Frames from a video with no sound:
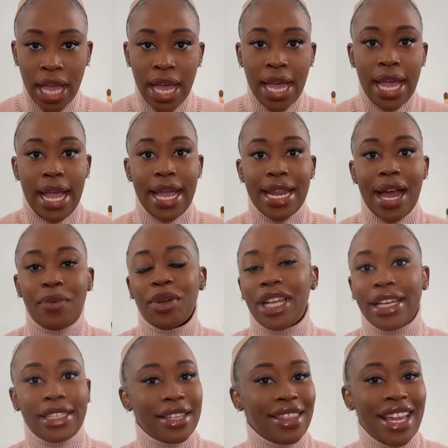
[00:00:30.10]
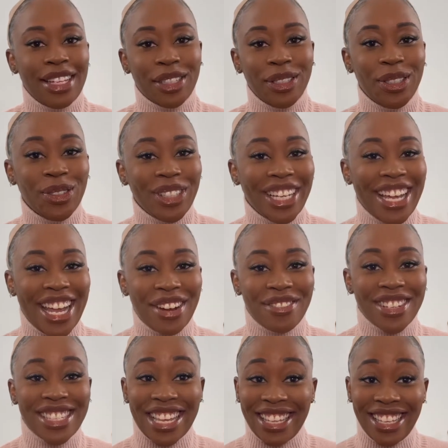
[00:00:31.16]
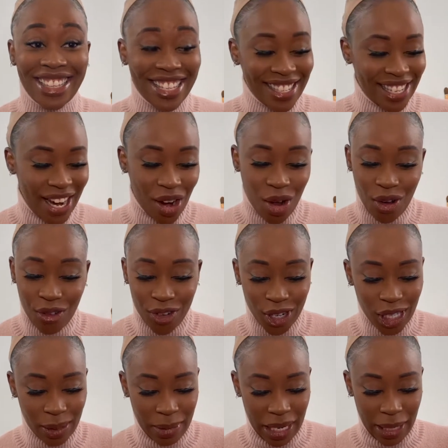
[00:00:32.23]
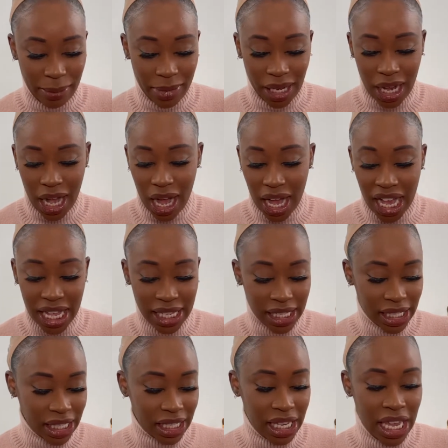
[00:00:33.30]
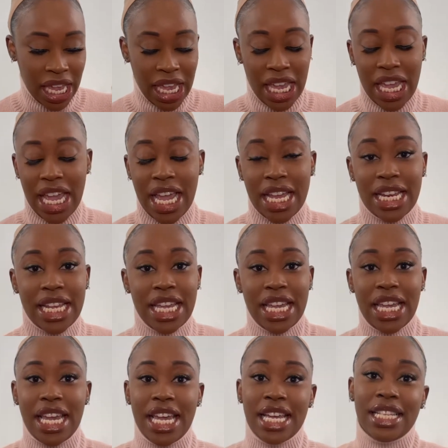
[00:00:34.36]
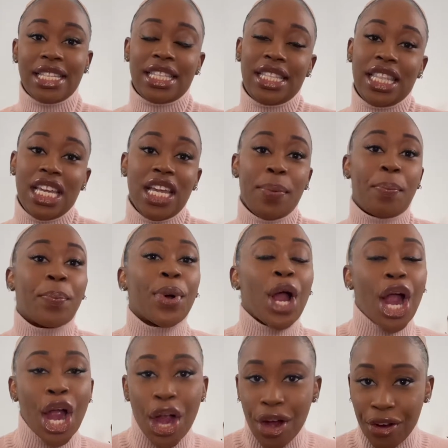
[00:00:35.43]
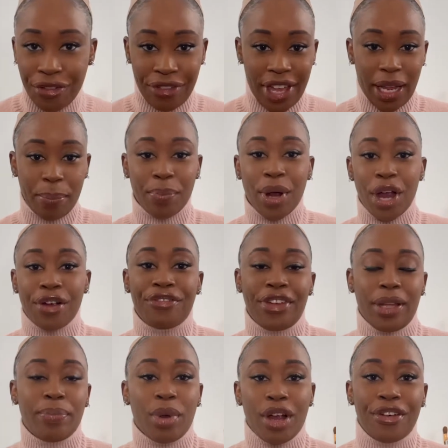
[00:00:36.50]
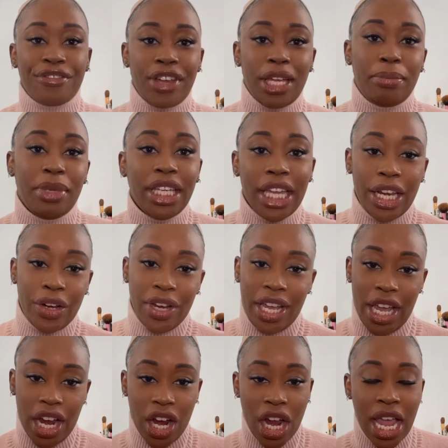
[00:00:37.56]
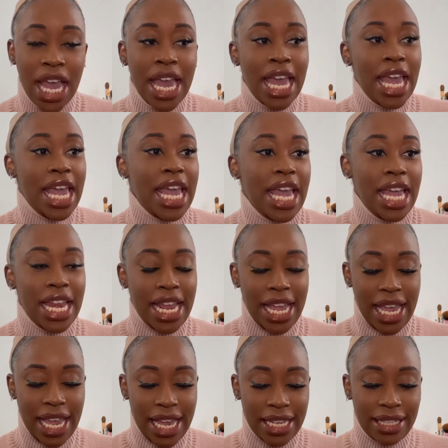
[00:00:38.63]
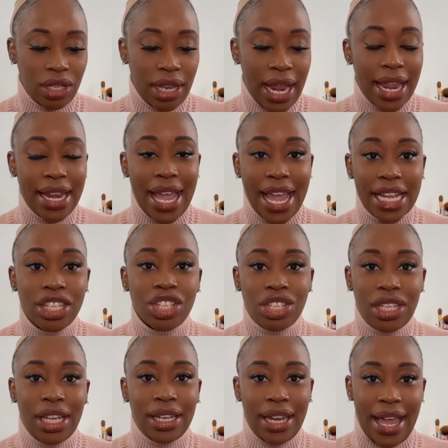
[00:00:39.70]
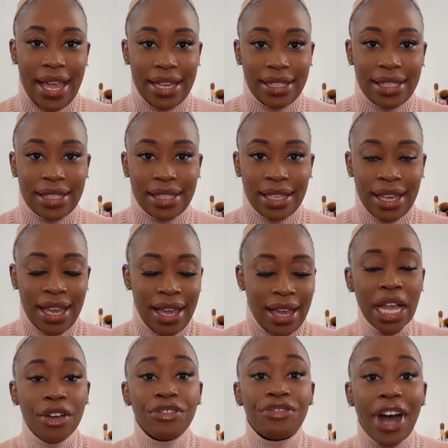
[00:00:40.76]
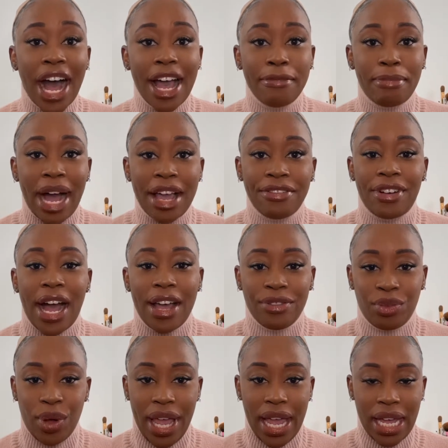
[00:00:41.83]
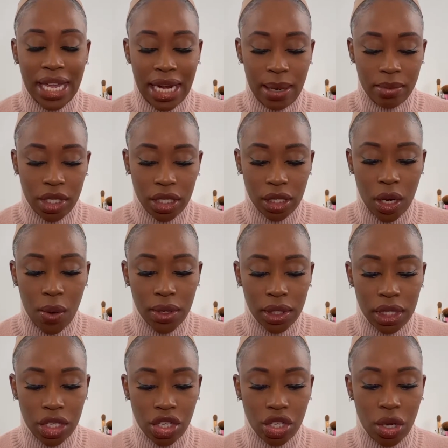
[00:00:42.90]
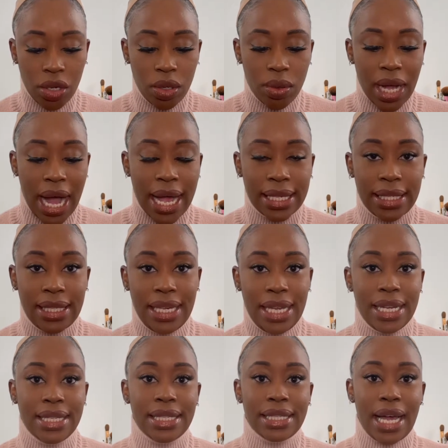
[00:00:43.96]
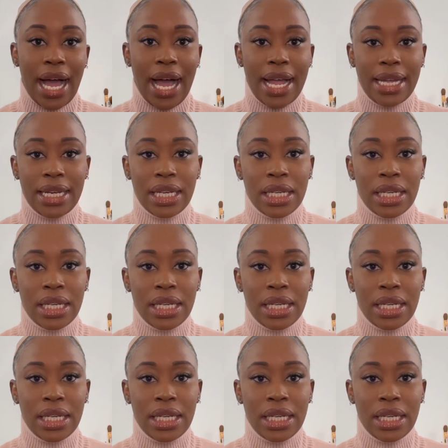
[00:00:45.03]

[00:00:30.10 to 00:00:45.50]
And I would like to thank Nadula Hair for sending this hair over to me because it is the perfect beginner hair. It is an HD lace 5x5 wig, and I'm just going to show you guys the inside.